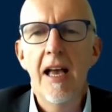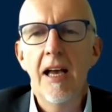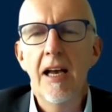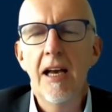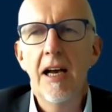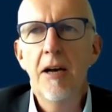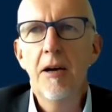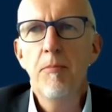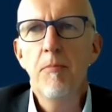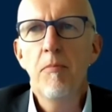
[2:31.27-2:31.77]

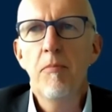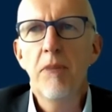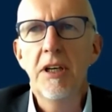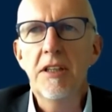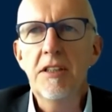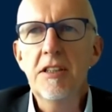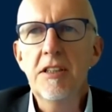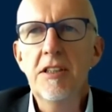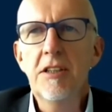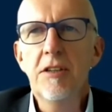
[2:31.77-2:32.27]

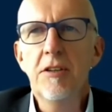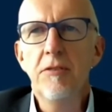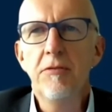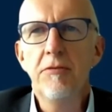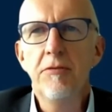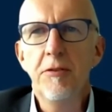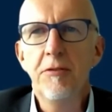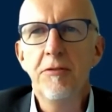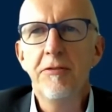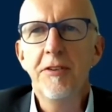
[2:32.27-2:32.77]
but still
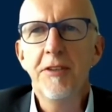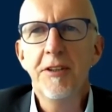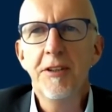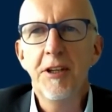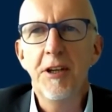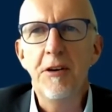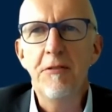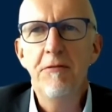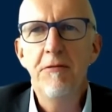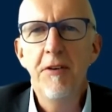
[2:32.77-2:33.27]

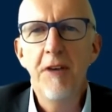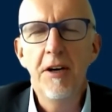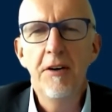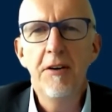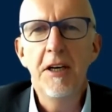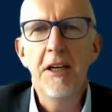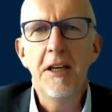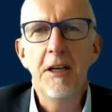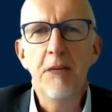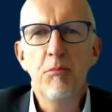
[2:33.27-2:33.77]
fulfill a
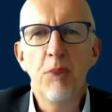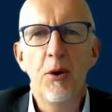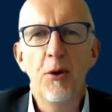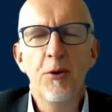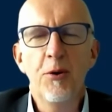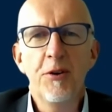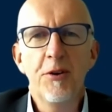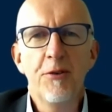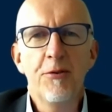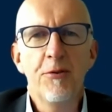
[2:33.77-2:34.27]
very
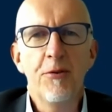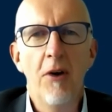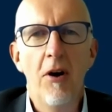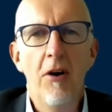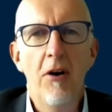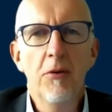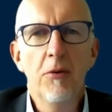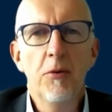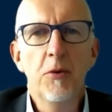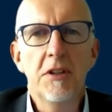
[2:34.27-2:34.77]
important
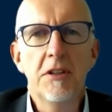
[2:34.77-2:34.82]
role,